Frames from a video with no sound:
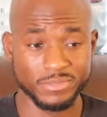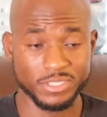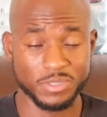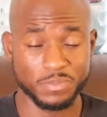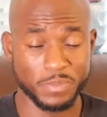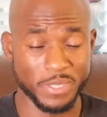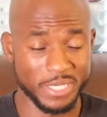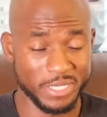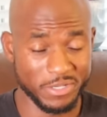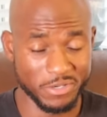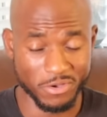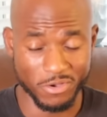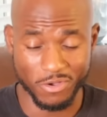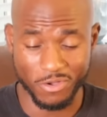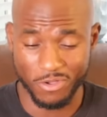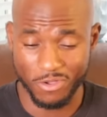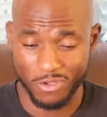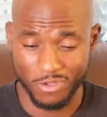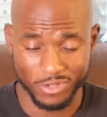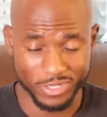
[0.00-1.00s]
spending
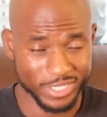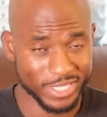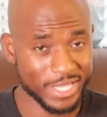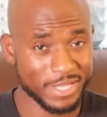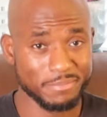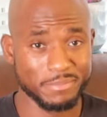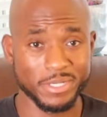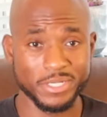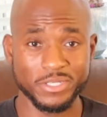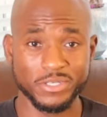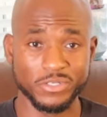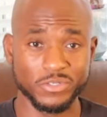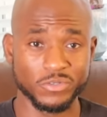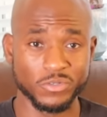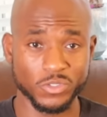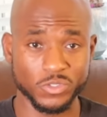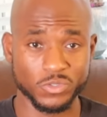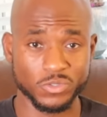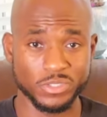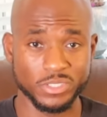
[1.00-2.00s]
all of that money on the
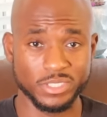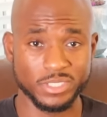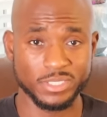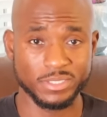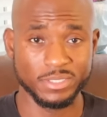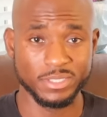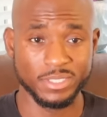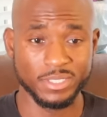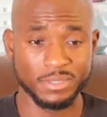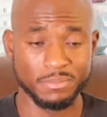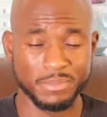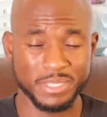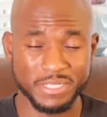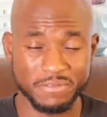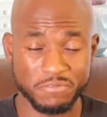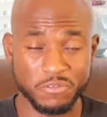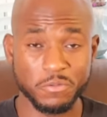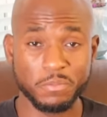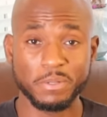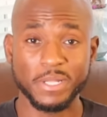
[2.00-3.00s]
groceries. But
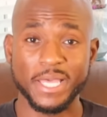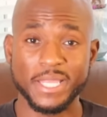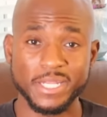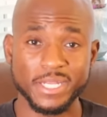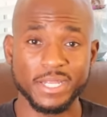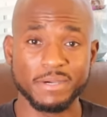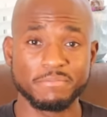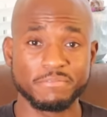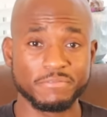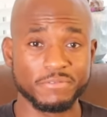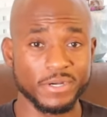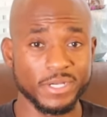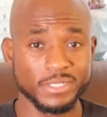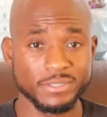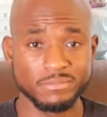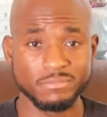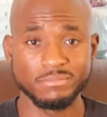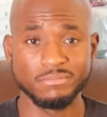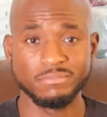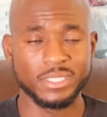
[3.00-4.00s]
if you plan it up
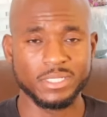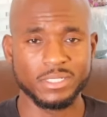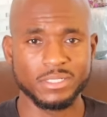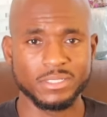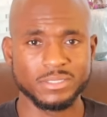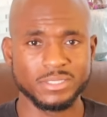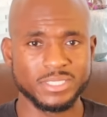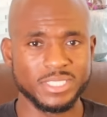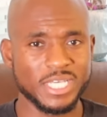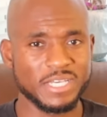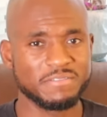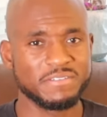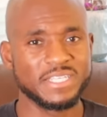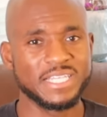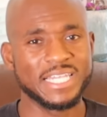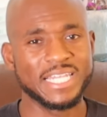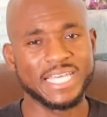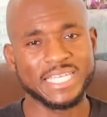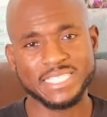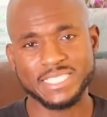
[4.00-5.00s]
front, there's
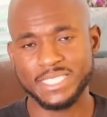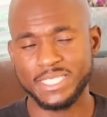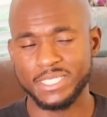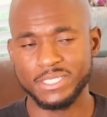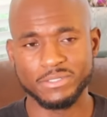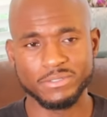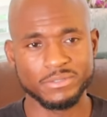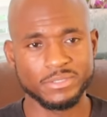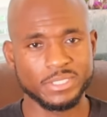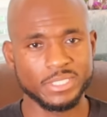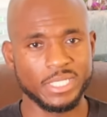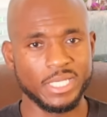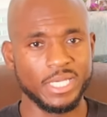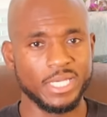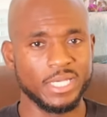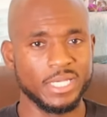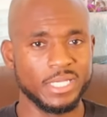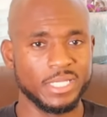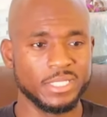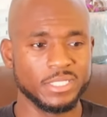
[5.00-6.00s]
definitely less guilt
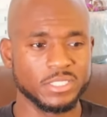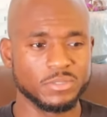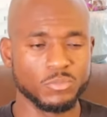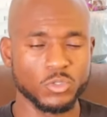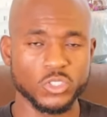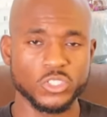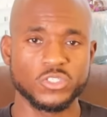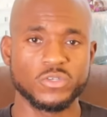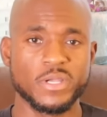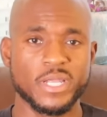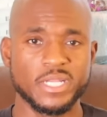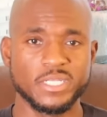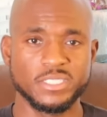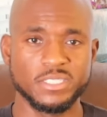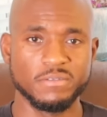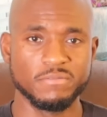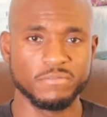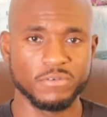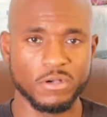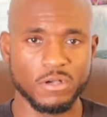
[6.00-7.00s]
and there's more
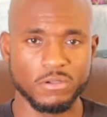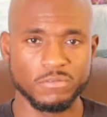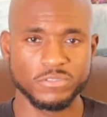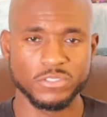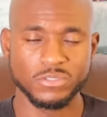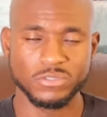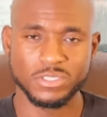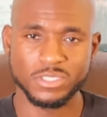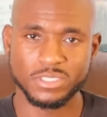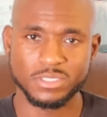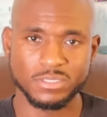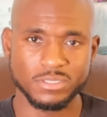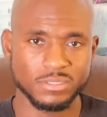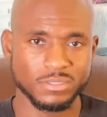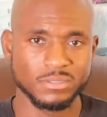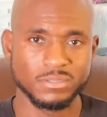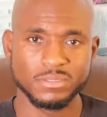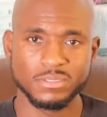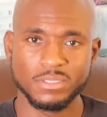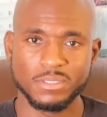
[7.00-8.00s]
strategy involved. So just
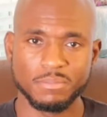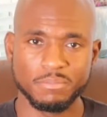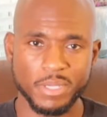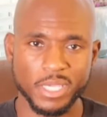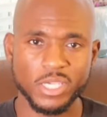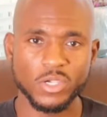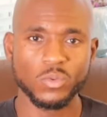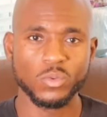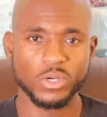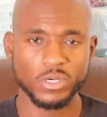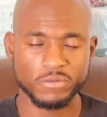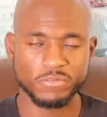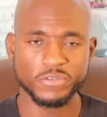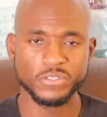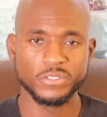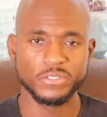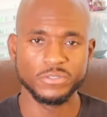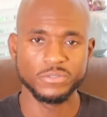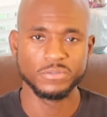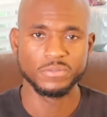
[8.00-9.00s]
make it work
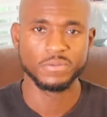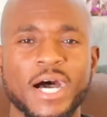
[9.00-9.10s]
for you.